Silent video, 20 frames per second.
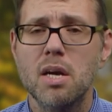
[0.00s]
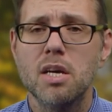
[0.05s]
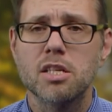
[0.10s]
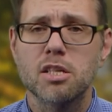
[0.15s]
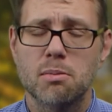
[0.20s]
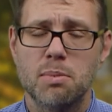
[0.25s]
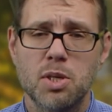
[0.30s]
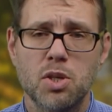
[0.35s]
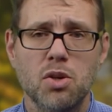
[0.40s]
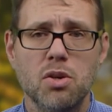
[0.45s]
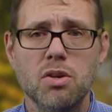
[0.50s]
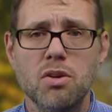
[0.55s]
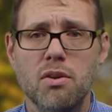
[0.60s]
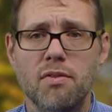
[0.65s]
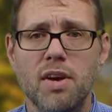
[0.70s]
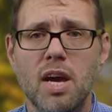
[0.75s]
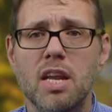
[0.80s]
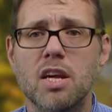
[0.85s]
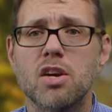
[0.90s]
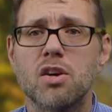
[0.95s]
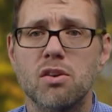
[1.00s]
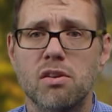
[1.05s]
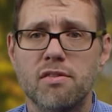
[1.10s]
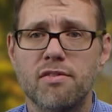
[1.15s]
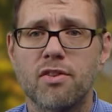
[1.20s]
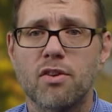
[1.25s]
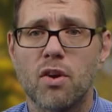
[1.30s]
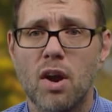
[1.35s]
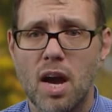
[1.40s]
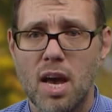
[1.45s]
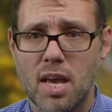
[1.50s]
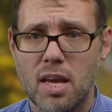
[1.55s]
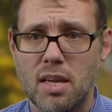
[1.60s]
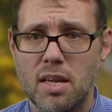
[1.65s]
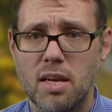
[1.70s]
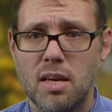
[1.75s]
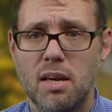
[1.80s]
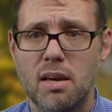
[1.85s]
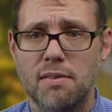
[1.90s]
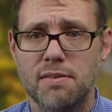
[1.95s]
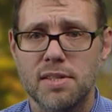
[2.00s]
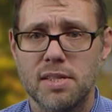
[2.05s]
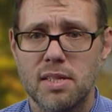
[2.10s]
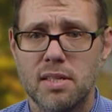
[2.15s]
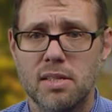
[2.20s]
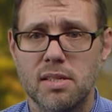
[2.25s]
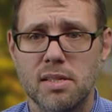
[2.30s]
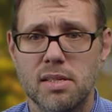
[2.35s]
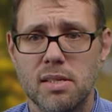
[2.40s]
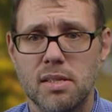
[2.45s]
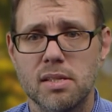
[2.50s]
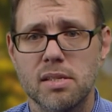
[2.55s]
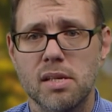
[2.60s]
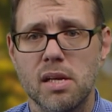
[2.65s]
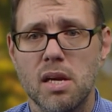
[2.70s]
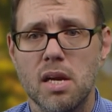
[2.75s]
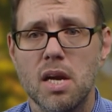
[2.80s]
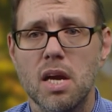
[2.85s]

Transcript: So be sure you've got a good variety of sentences.